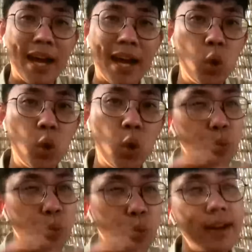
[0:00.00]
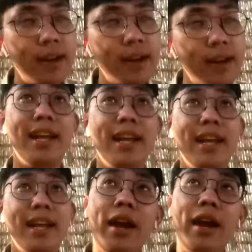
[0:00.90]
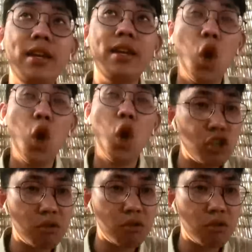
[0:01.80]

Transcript: party who win the landslide